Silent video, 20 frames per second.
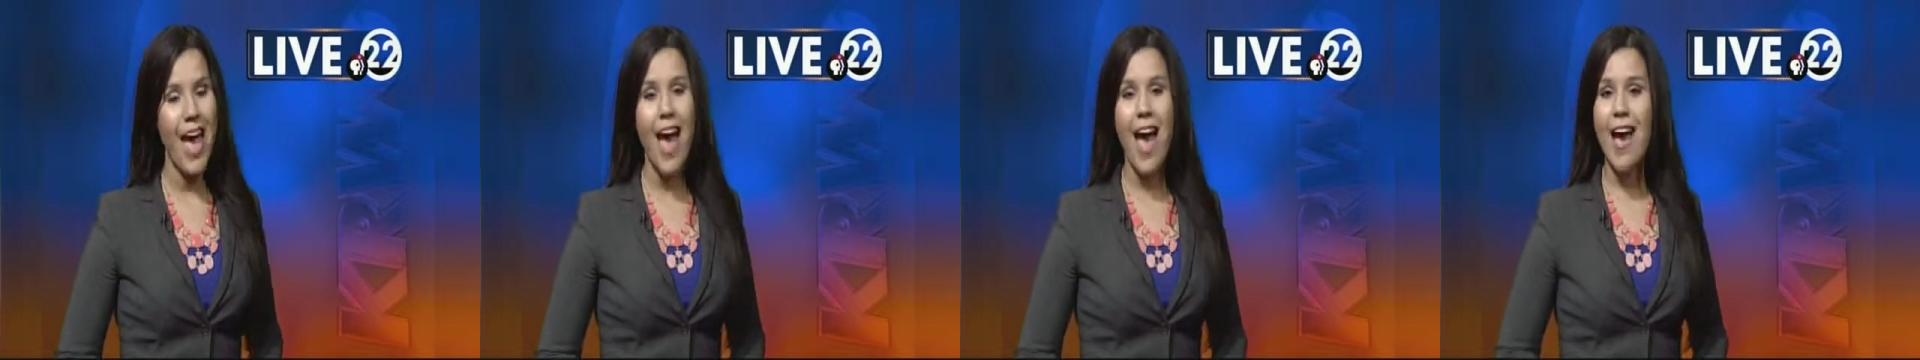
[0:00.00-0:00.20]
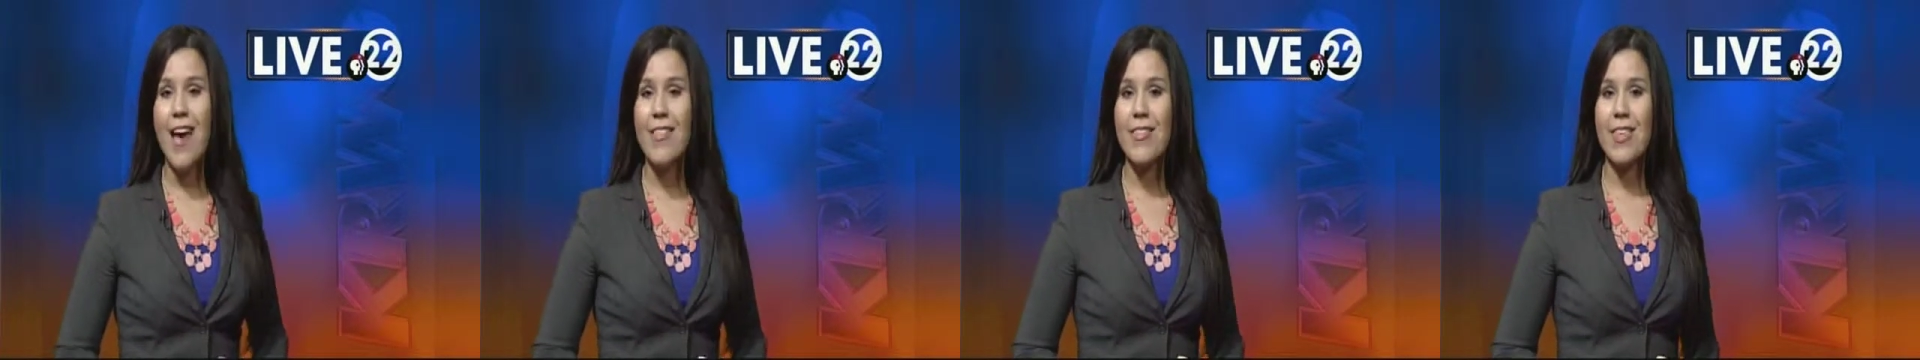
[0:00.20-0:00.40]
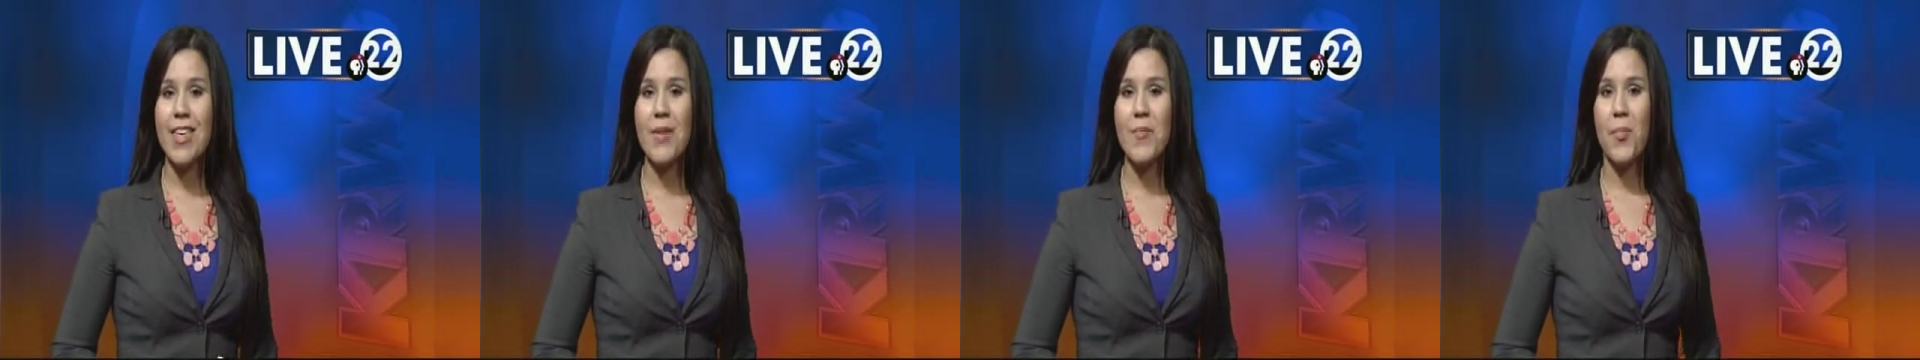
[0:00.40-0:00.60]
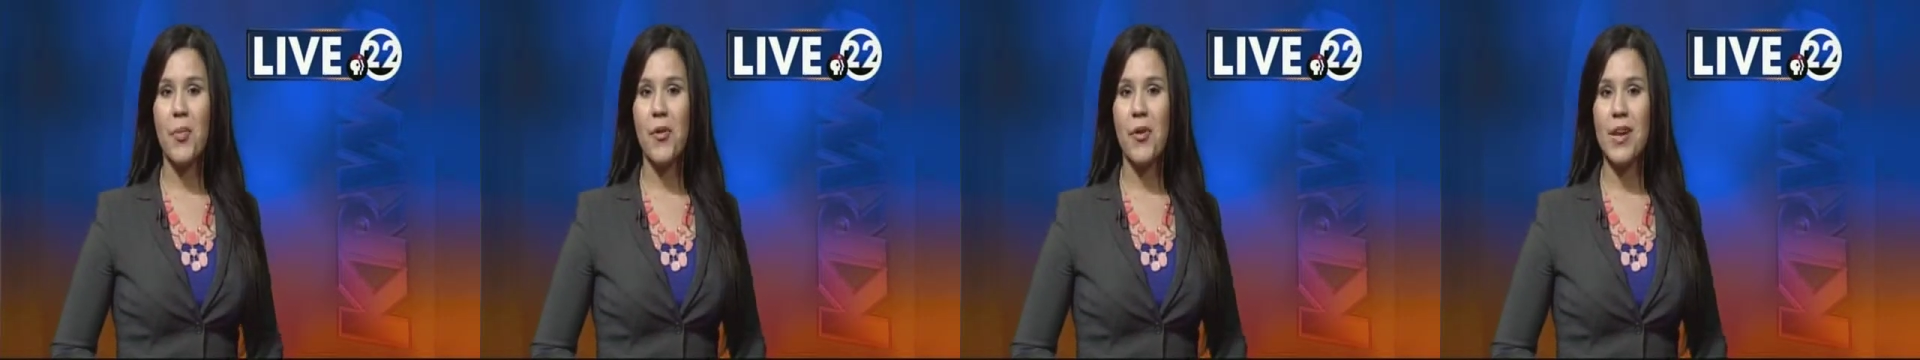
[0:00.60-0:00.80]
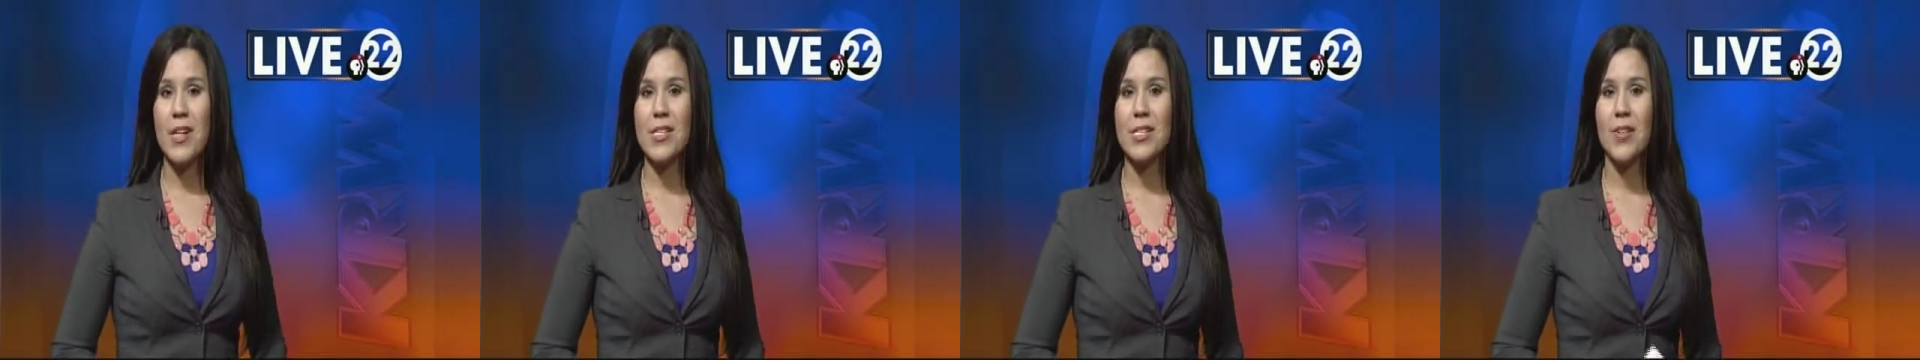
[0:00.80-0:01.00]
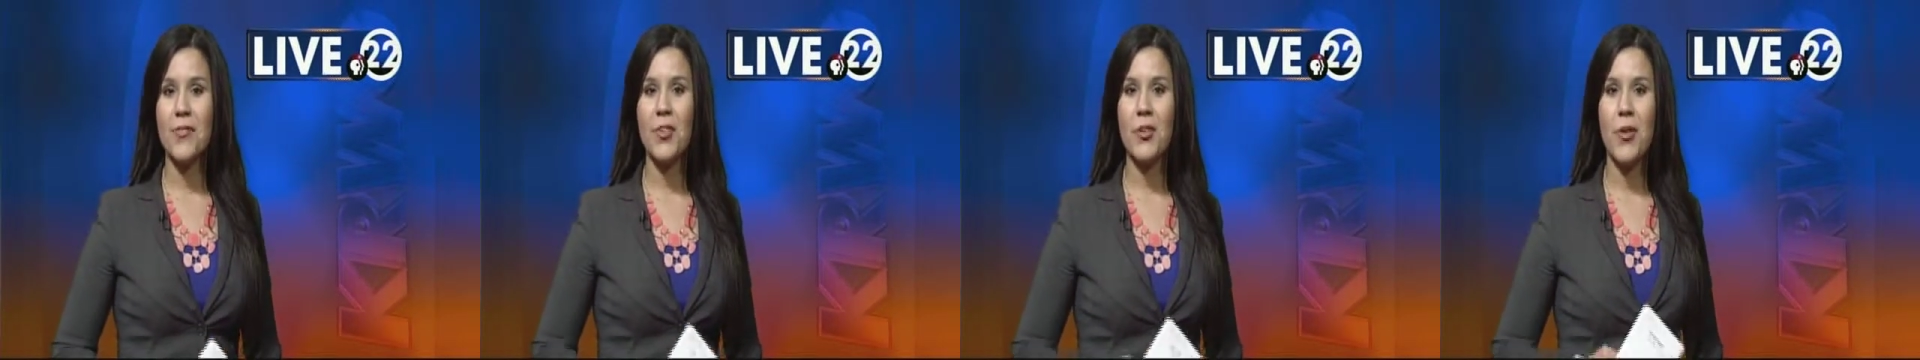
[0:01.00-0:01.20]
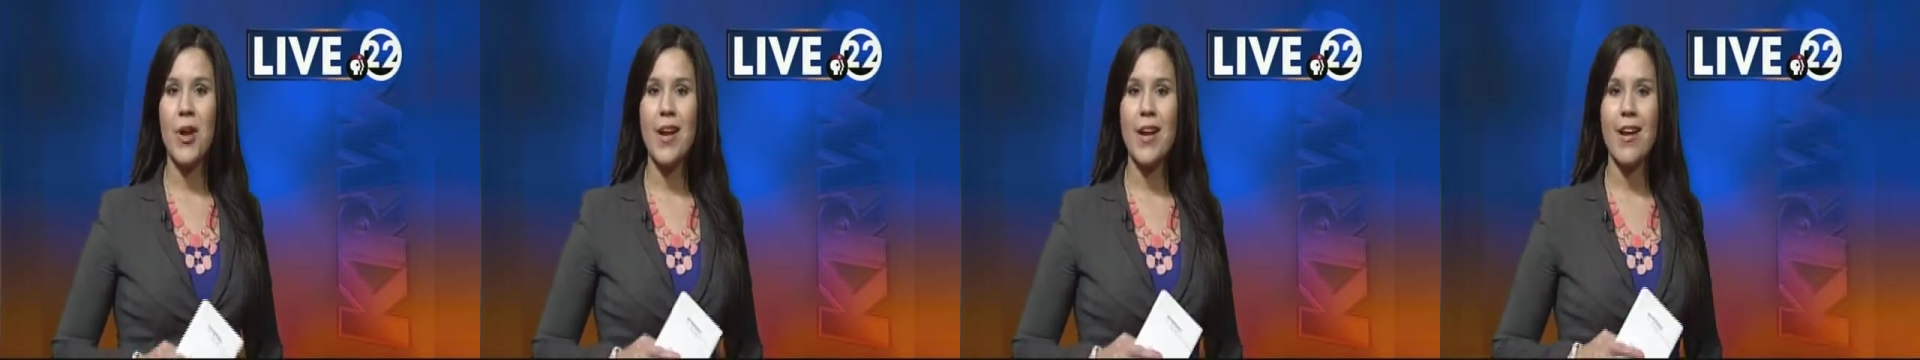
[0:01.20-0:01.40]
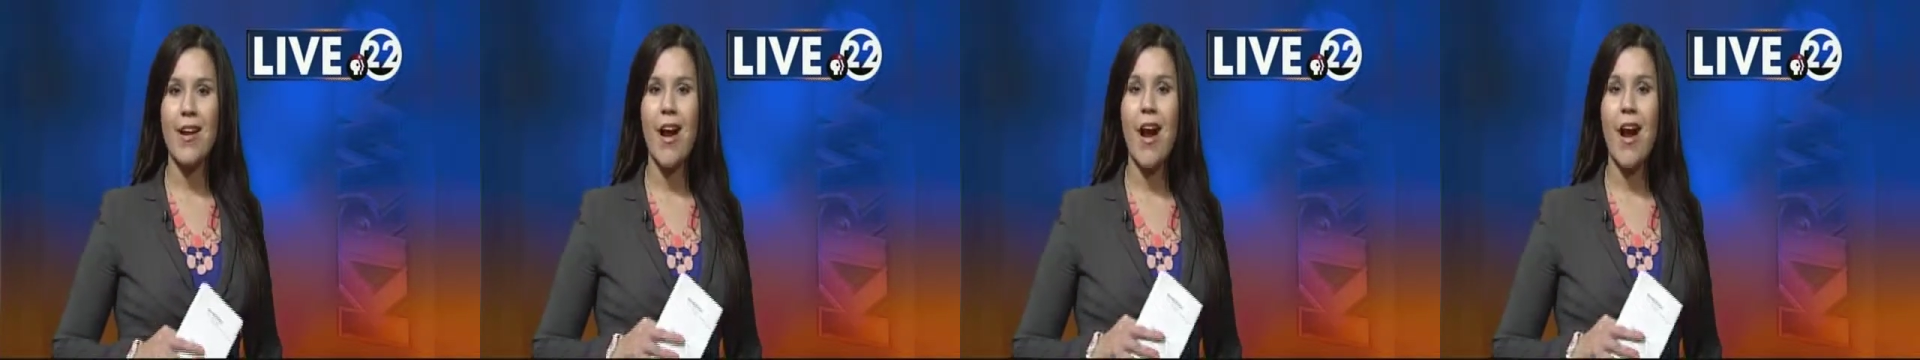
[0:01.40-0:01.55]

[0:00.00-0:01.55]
and the importance of creating